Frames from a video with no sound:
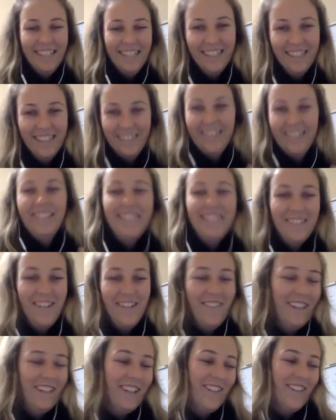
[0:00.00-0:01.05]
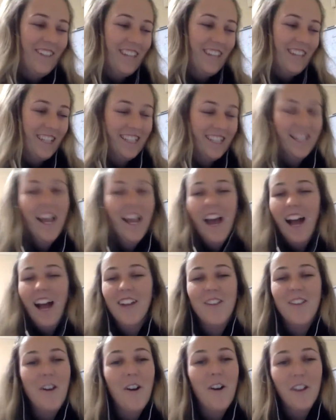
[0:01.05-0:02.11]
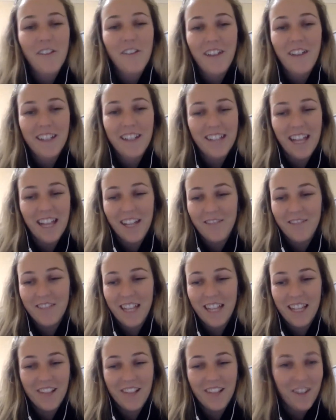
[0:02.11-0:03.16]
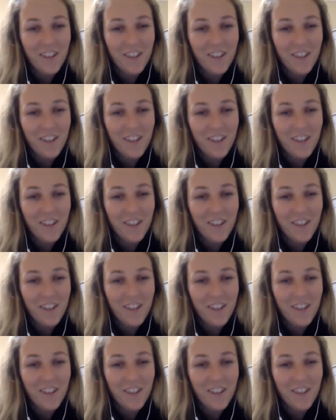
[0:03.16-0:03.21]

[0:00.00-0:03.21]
you can see where we're going with this. And I know all of us NMDs,